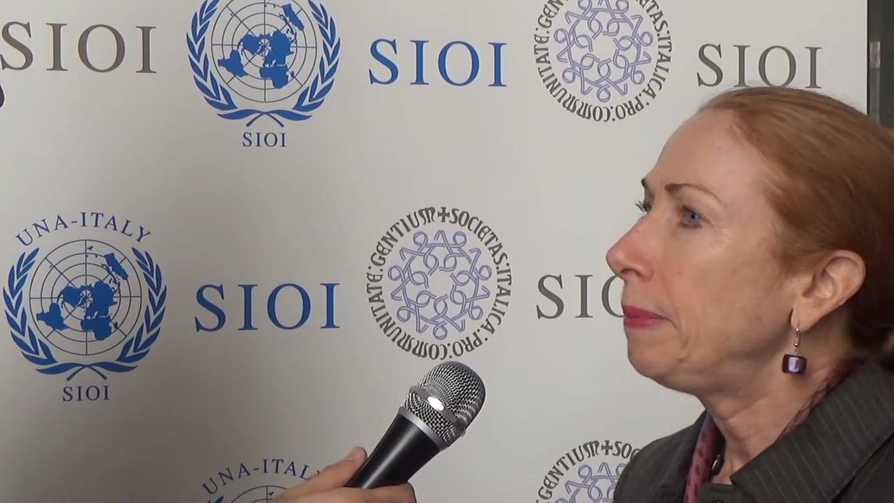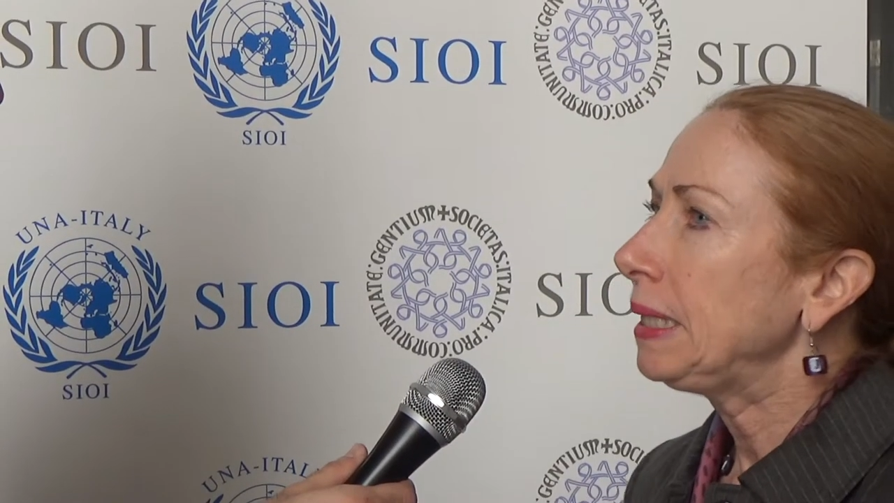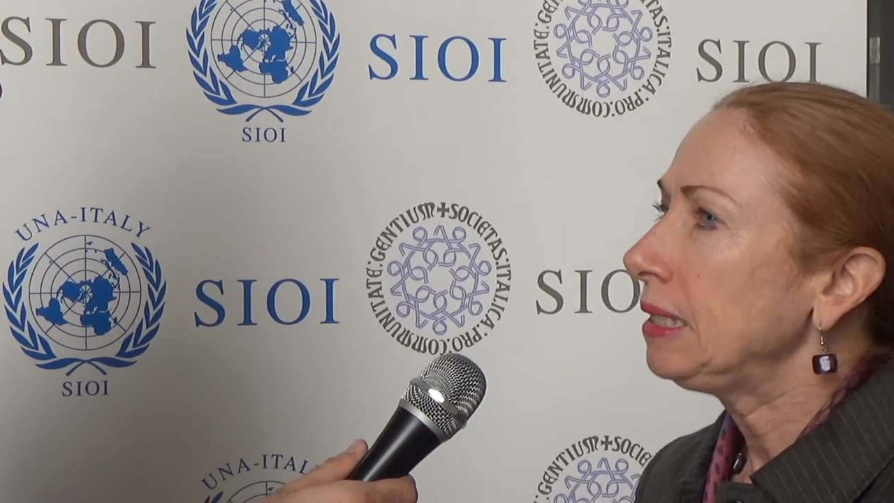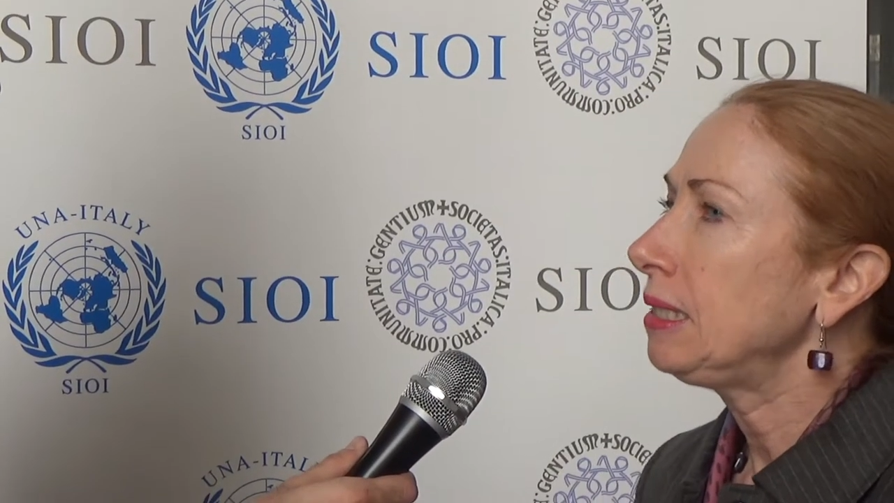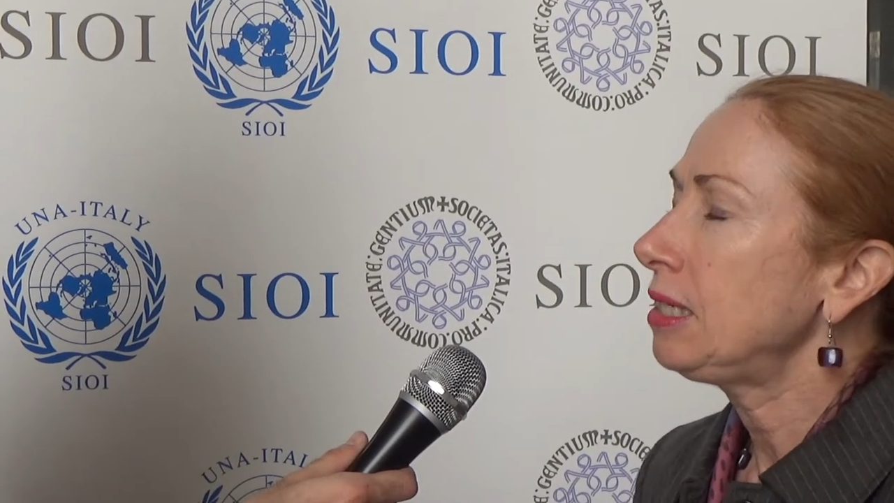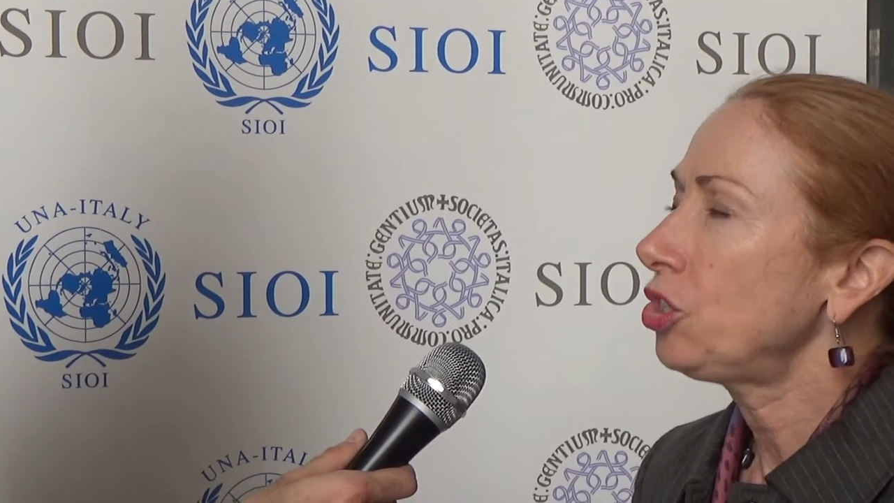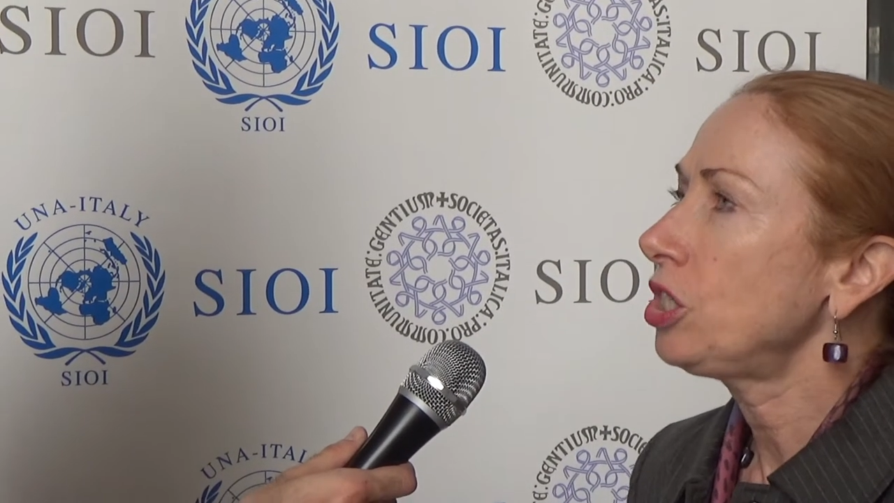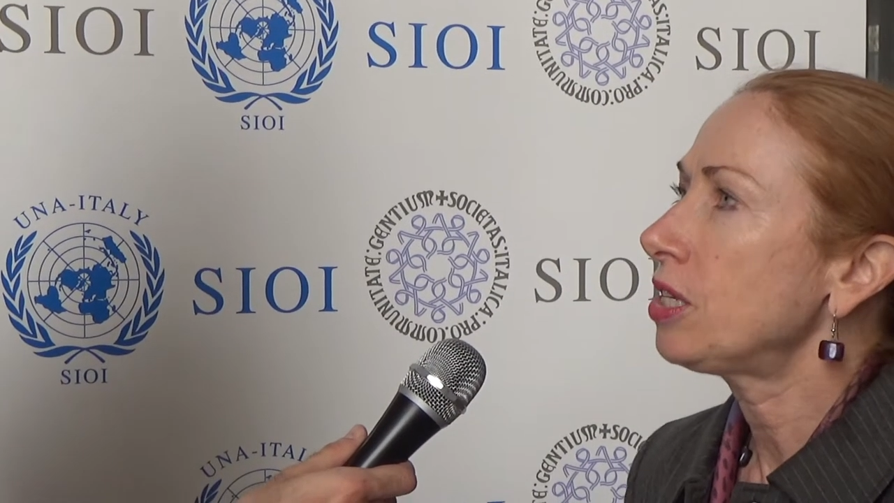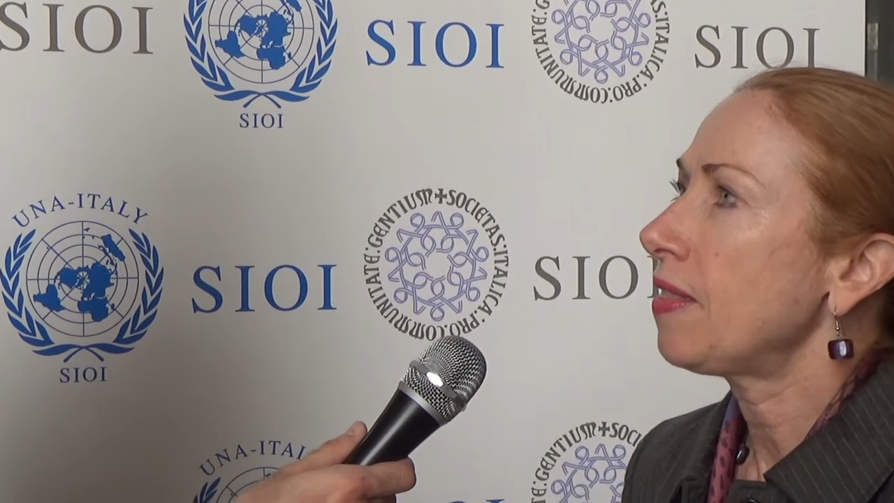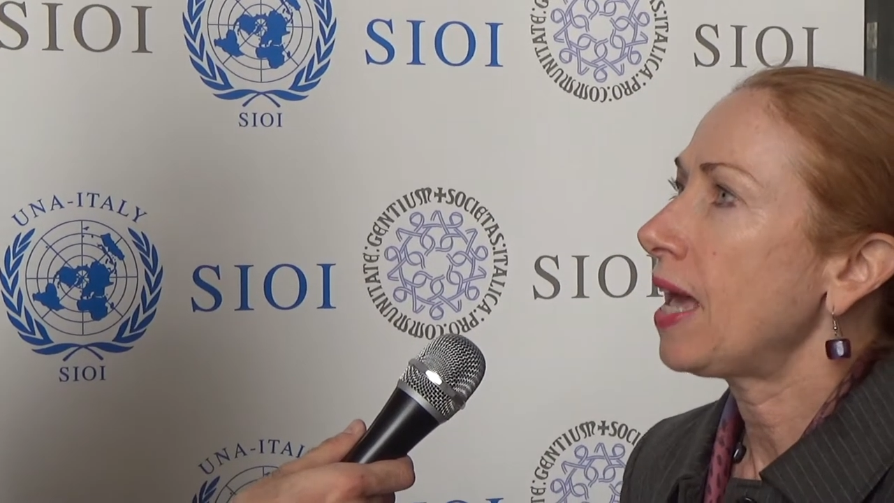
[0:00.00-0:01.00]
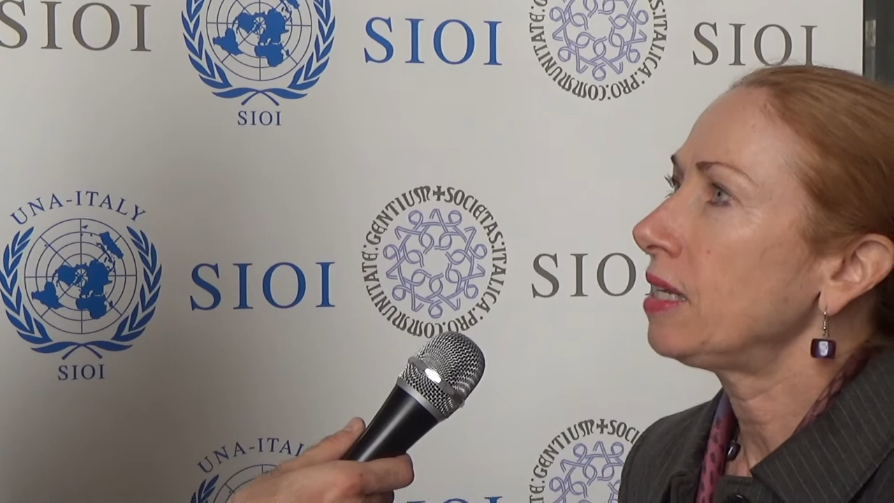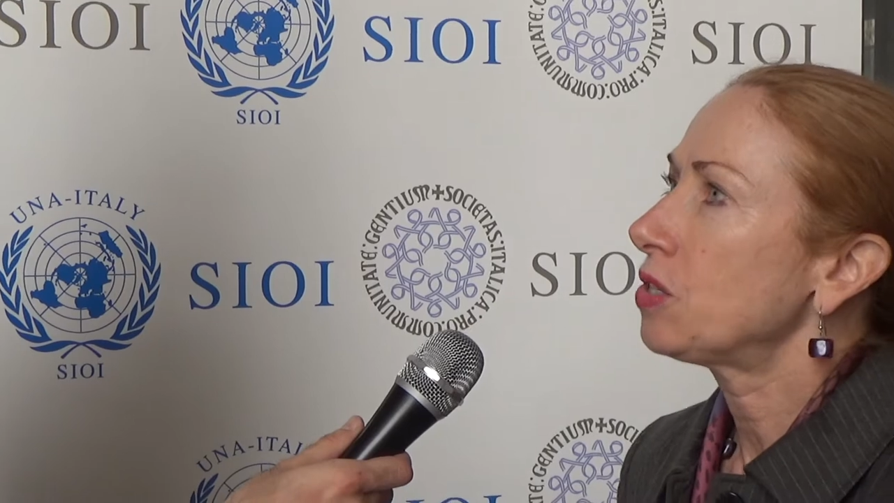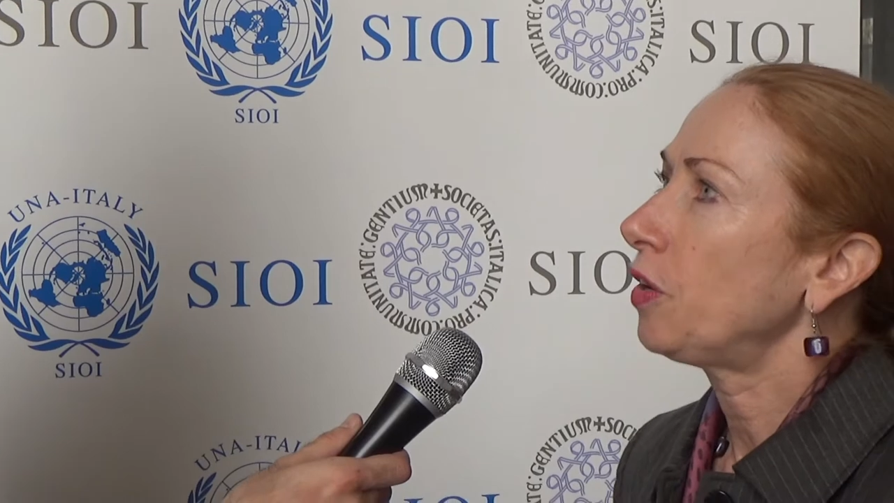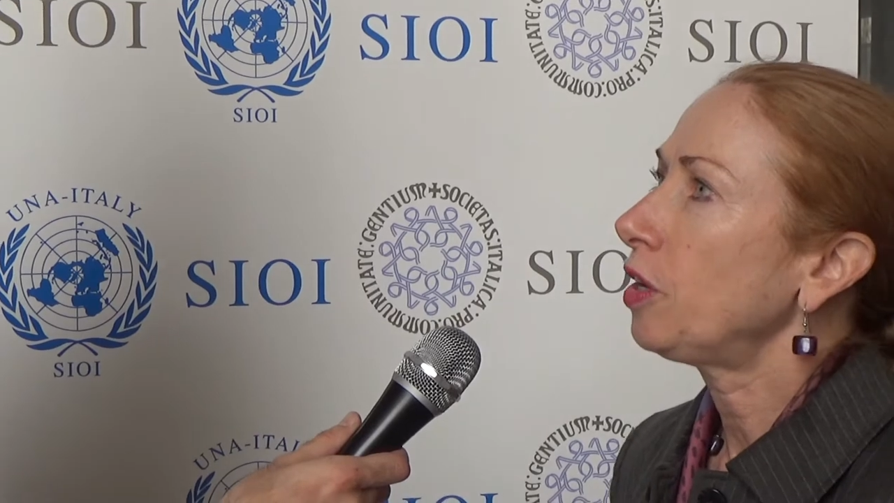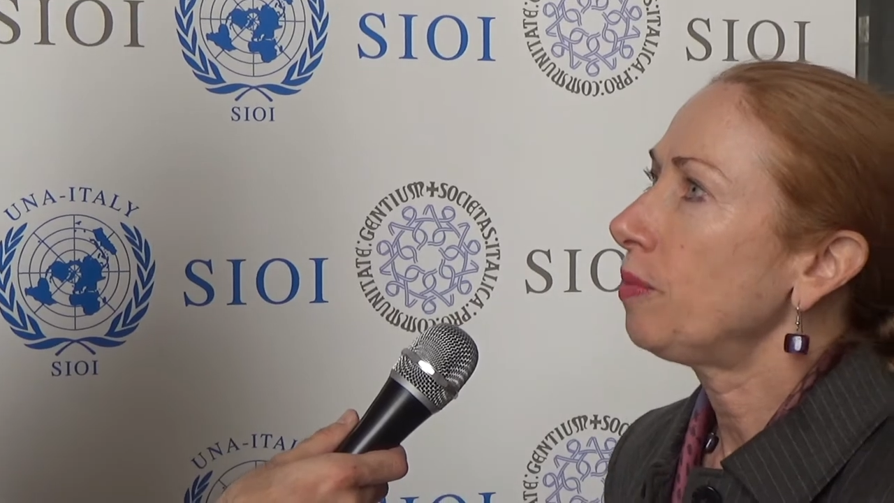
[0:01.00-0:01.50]
But in addition to that,
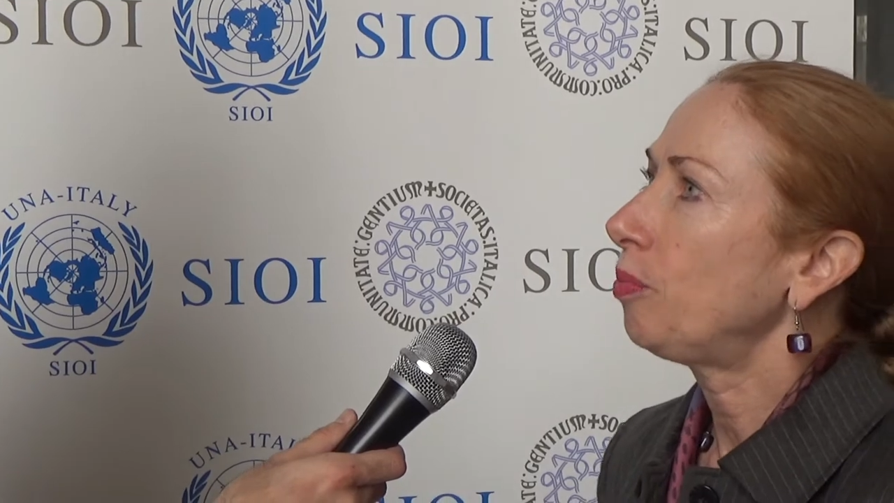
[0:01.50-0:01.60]
it's very